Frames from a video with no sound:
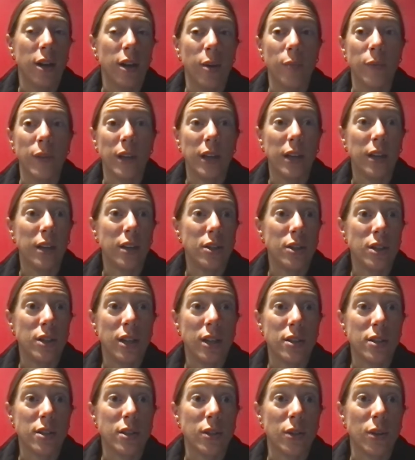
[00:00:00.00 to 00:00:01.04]
They get a
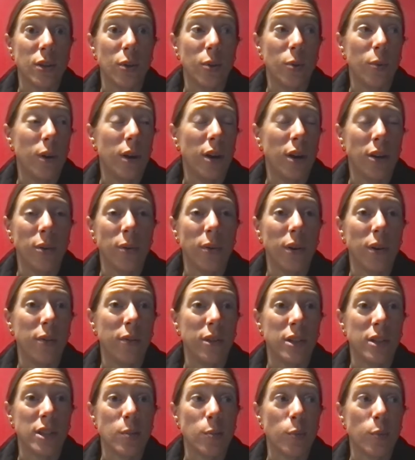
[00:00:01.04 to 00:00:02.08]
chance to go walk around and
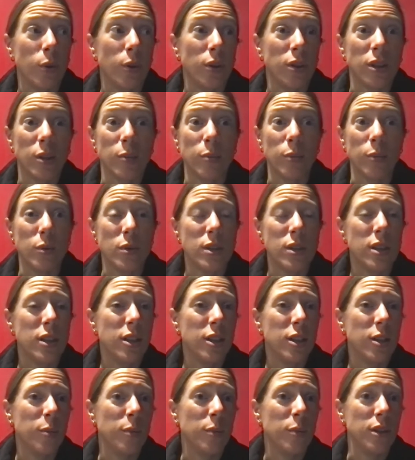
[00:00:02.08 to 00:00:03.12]
explore like the
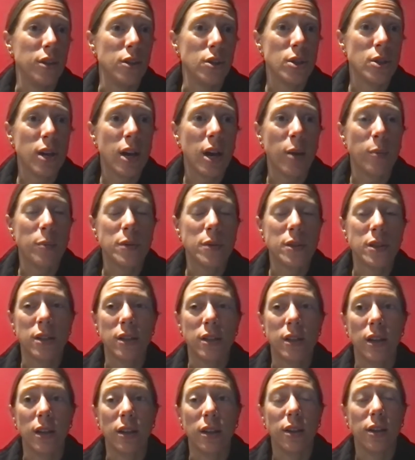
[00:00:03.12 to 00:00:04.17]
museum and the shops. And
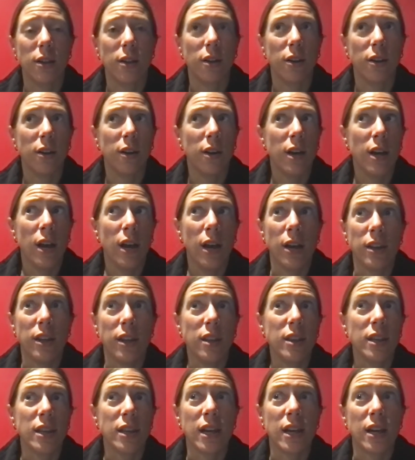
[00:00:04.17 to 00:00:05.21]
then I
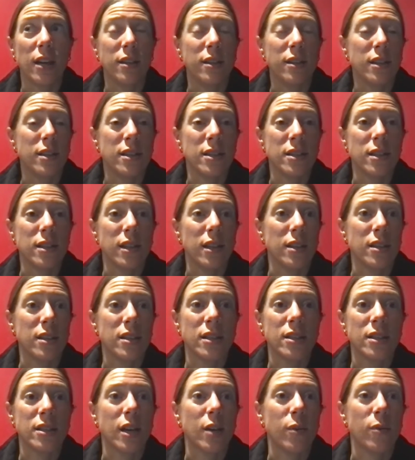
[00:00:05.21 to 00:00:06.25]
think the contest is like
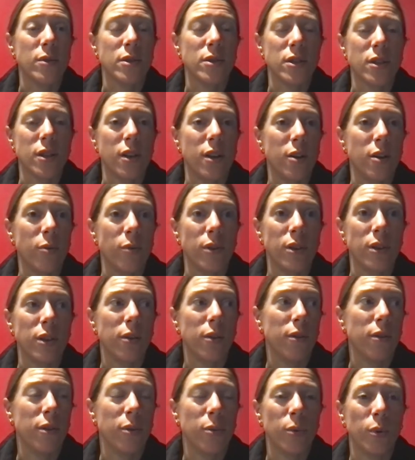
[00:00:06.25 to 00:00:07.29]
6 hours long, where
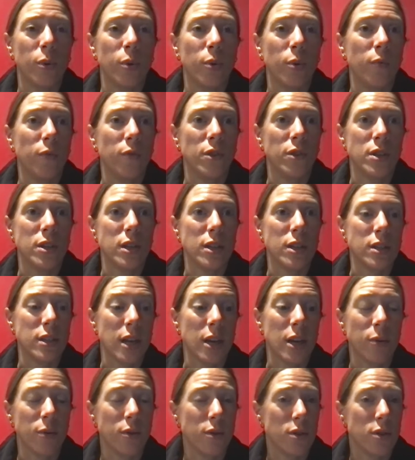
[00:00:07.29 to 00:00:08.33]
they're in a room for 6
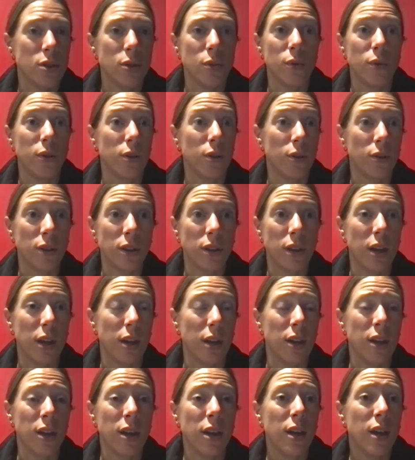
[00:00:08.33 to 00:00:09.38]
hours doing their
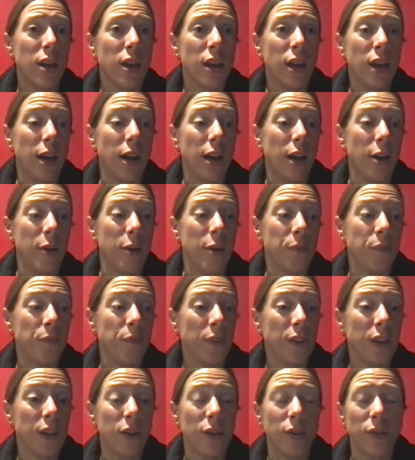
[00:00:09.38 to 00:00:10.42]
thing. And,
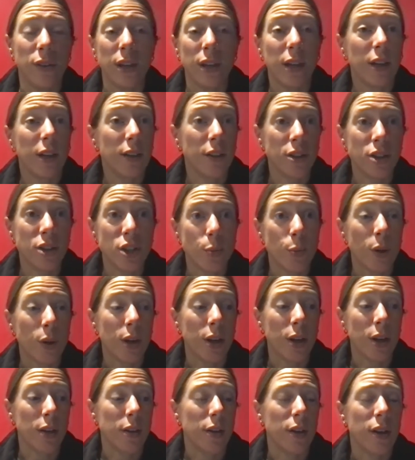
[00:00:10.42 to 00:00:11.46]
they get a lunch
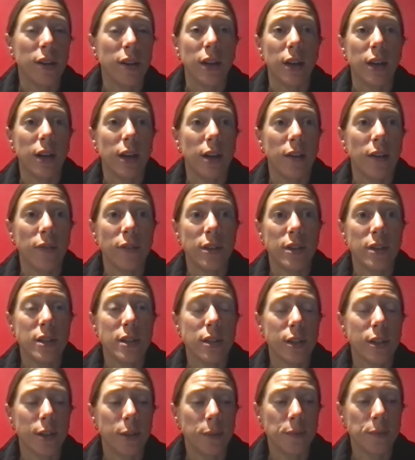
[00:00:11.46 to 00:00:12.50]
break and all that,
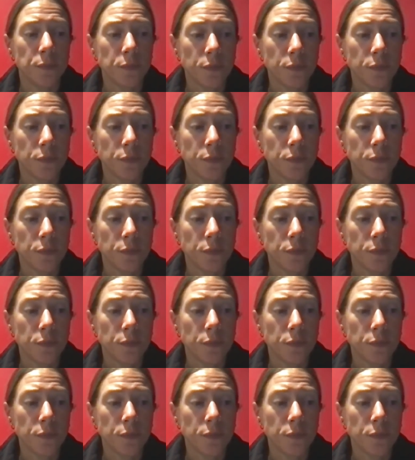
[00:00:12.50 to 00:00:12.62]
obviously.